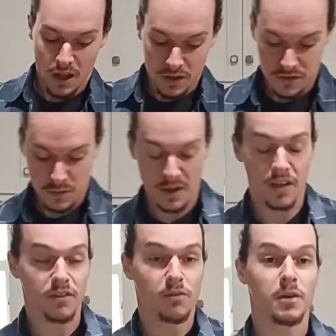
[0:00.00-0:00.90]
So we
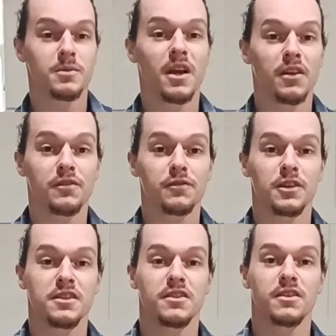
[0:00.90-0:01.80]
got the ribs out of the
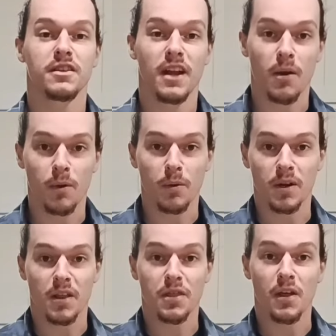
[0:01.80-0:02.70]
freezer. Now we want
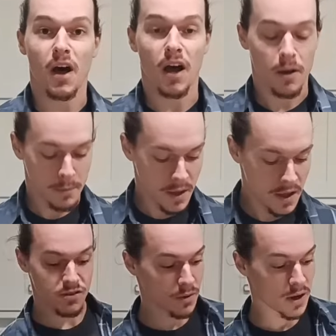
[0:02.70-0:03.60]
to thaw them.
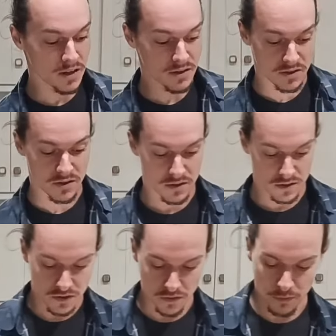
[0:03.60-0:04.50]
So we got
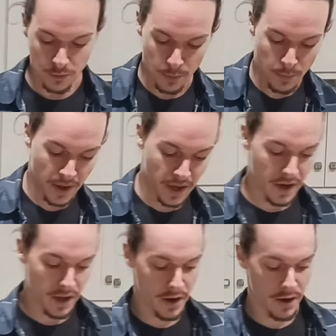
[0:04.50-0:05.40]
tinfoil
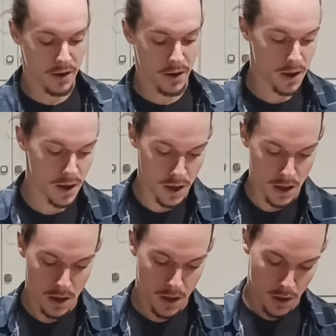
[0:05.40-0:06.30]
pan here.
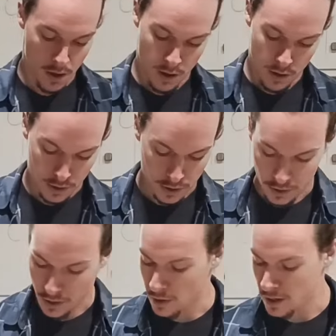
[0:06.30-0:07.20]
Going to
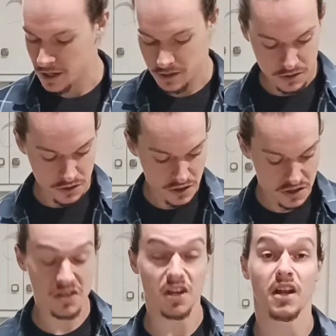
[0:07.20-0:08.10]
go ahead and
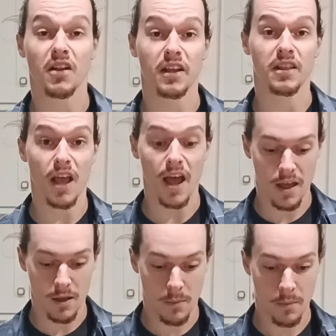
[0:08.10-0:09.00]
just set it like
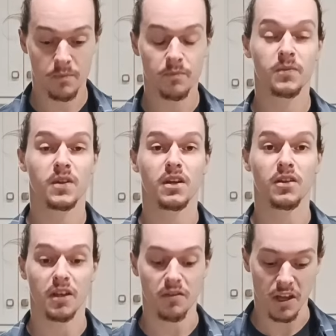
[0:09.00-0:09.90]
that. Going to
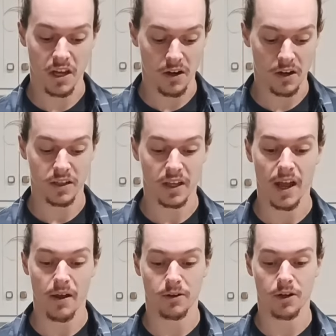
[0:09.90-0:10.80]
leave it here on the
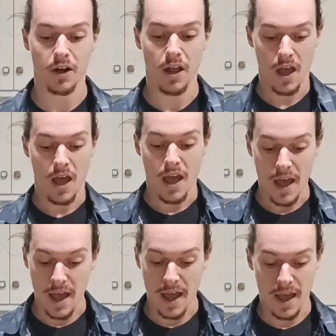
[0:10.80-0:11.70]
counter
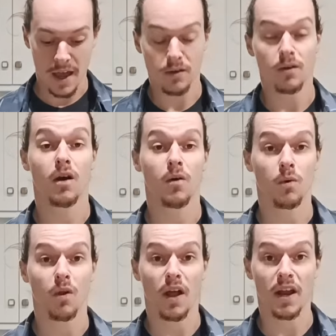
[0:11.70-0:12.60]
and
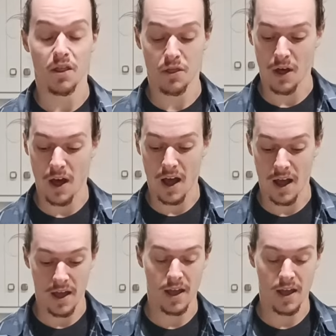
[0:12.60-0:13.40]
we'll let it thaw.